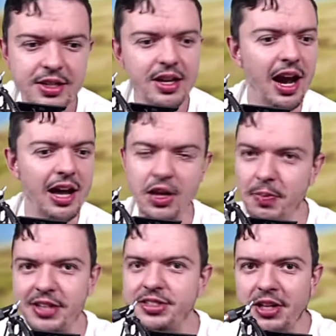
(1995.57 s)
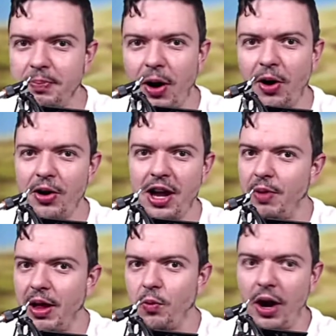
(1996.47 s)
and then you basically power it up,
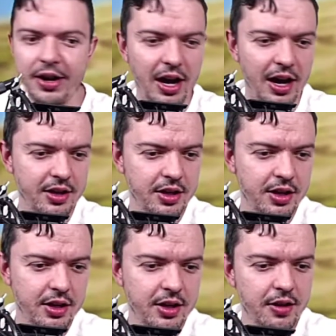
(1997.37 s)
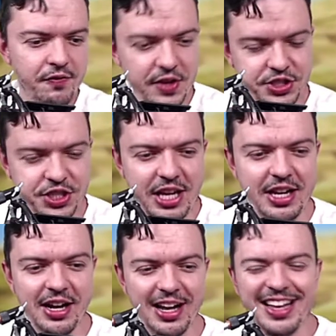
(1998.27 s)
like why not? Vegeta!
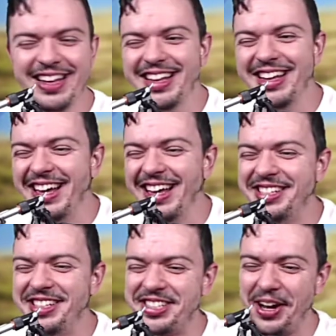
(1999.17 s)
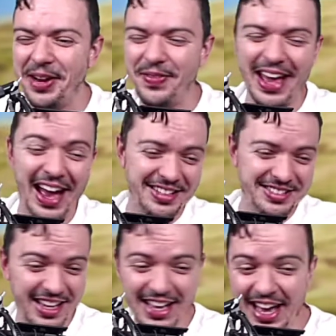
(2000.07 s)
This is gonna be ass.
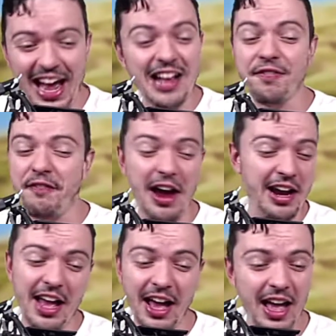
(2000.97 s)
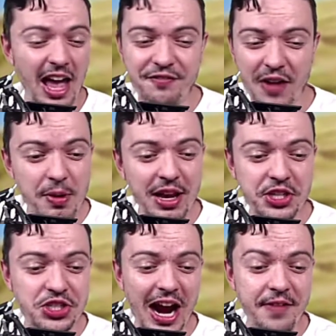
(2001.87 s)
That's fine. If I'm gonna get
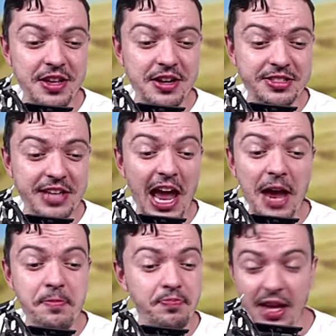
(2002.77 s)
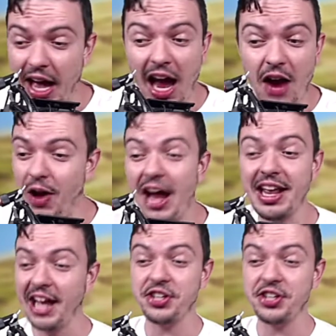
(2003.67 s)
shafted in this game, I'd rather get